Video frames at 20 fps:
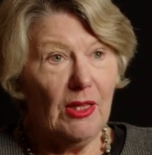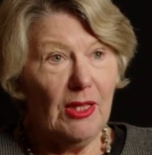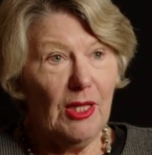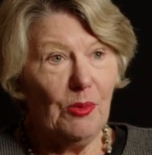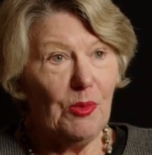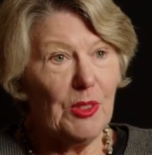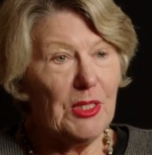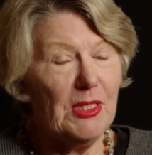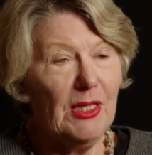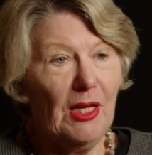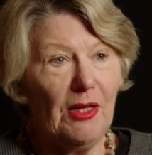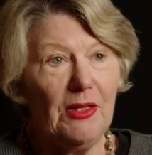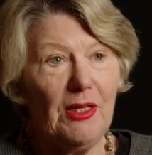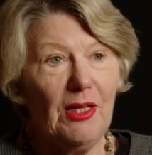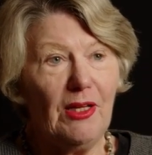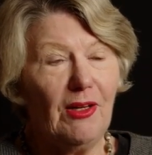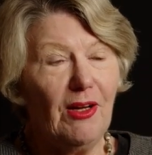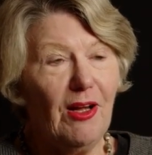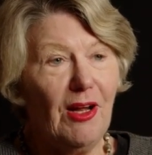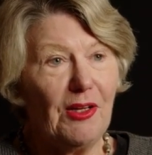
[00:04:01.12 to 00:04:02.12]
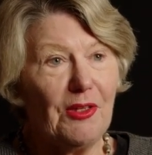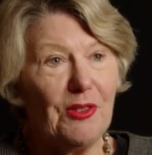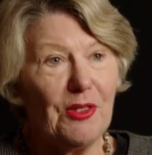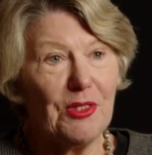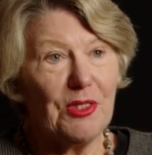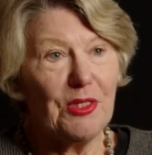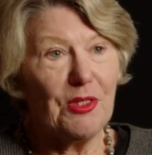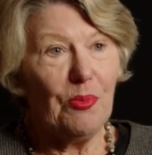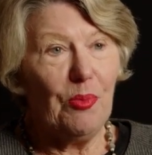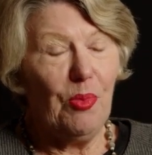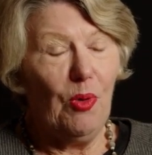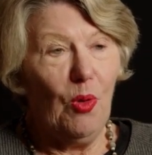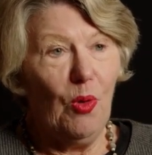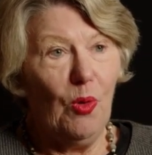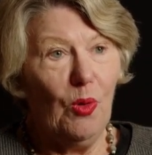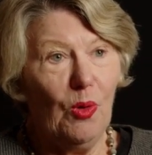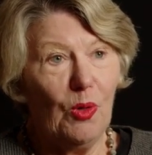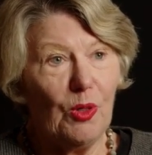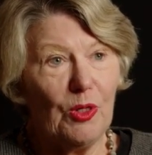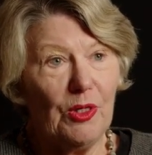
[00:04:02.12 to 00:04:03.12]
there was nothing like the
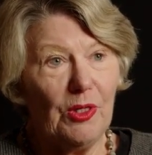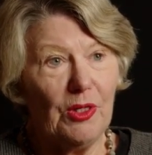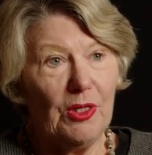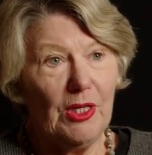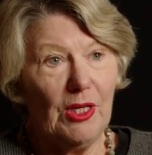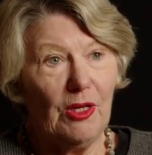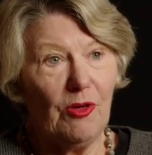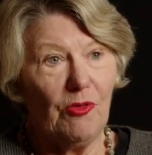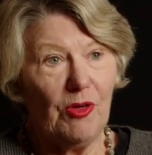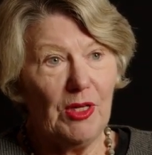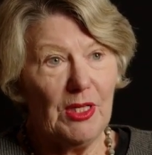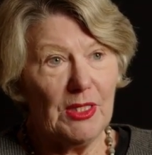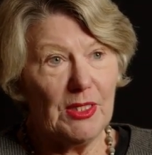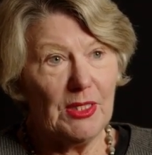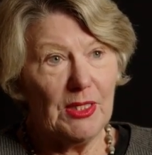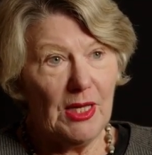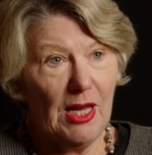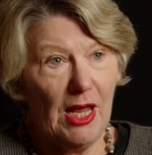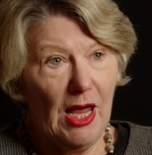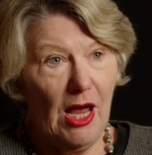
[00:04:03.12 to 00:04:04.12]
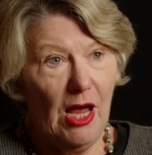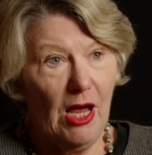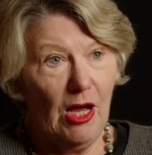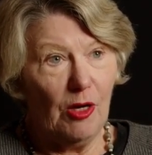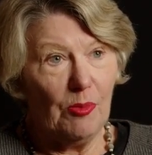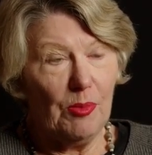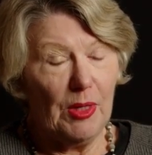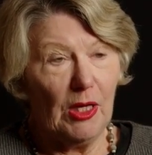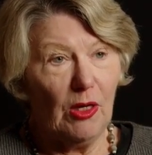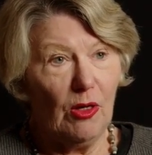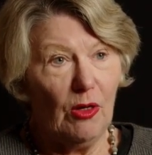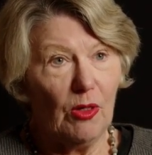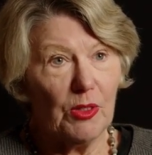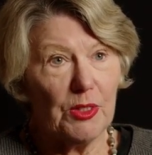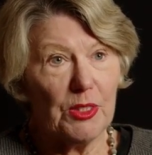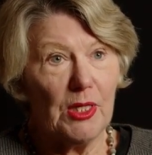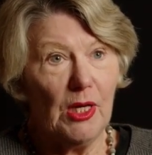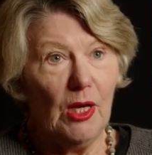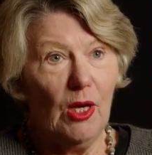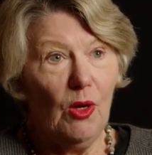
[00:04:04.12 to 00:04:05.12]
support there is now
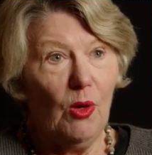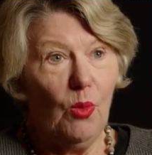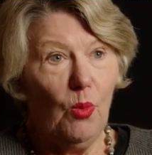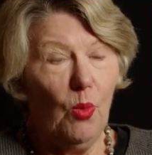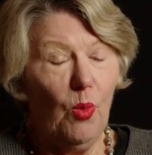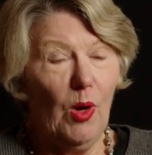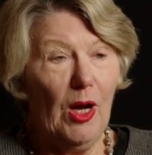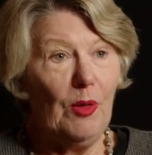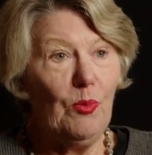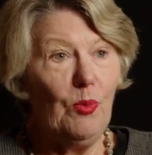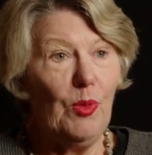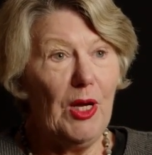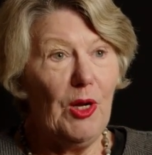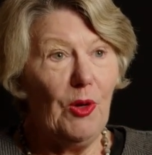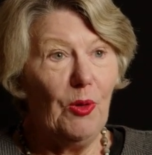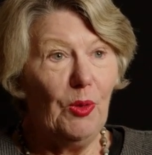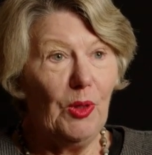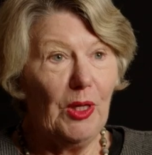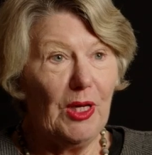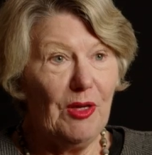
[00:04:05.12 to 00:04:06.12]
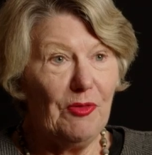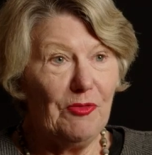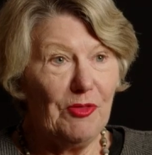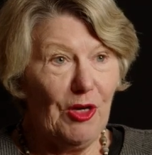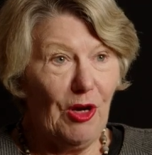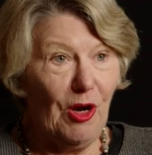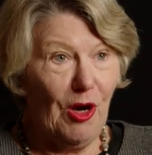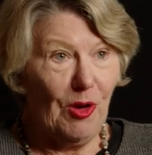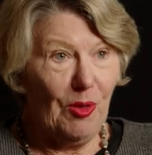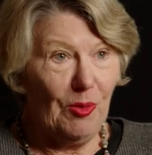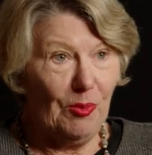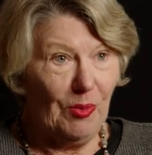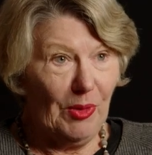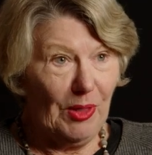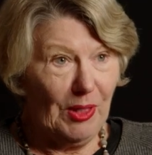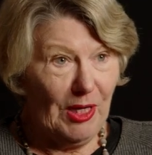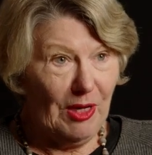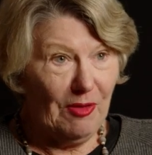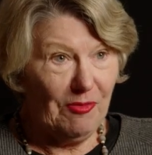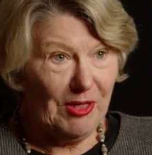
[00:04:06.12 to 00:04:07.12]
because one, we all left home,
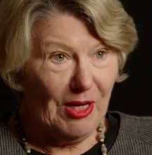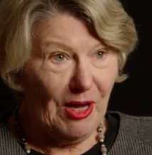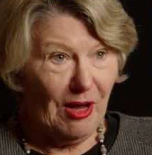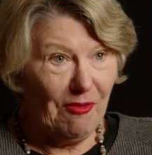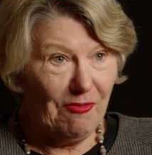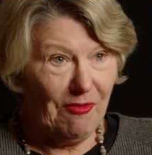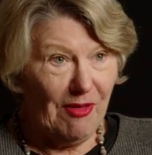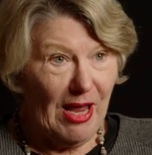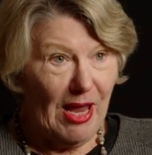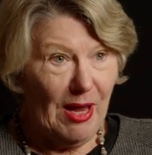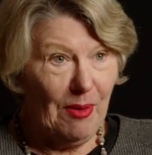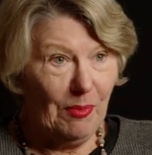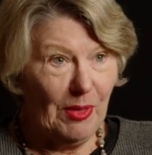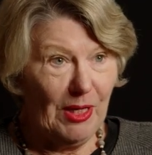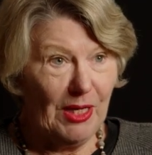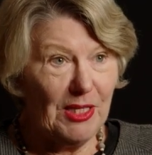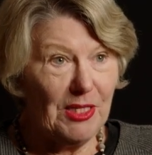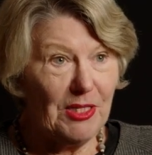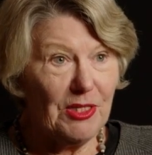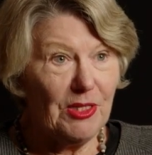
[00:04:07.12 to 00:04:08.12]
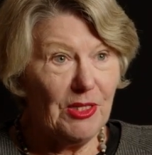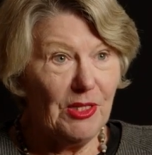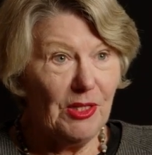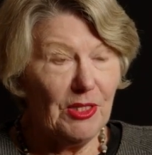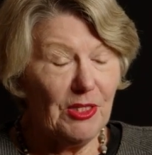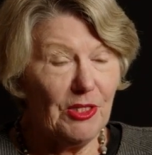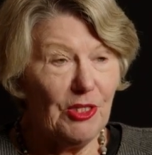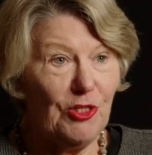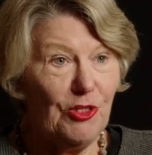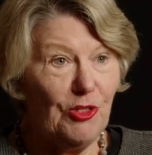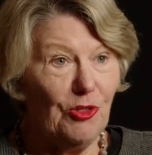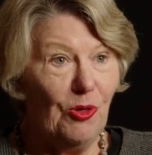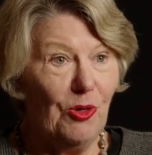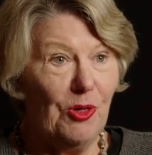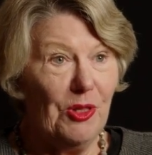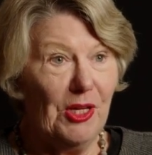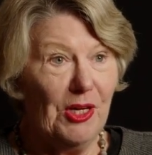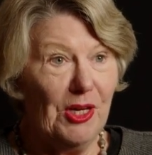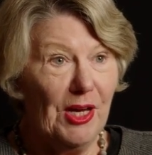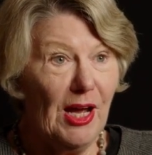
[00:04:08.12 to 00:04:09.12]
left our families to
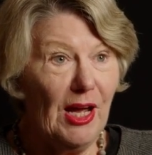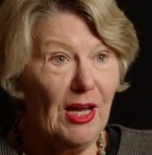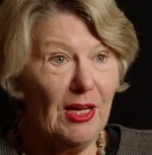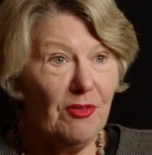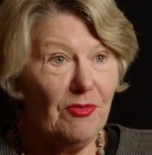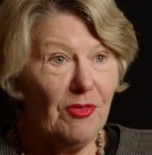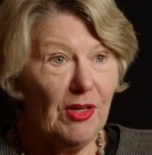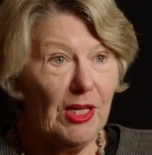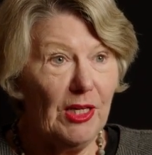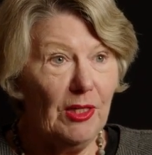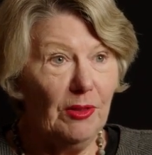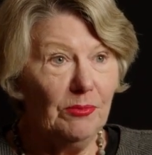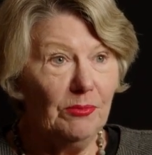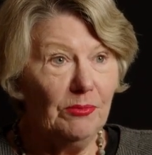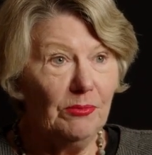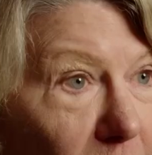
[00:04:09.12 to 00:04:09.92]
join the Navy.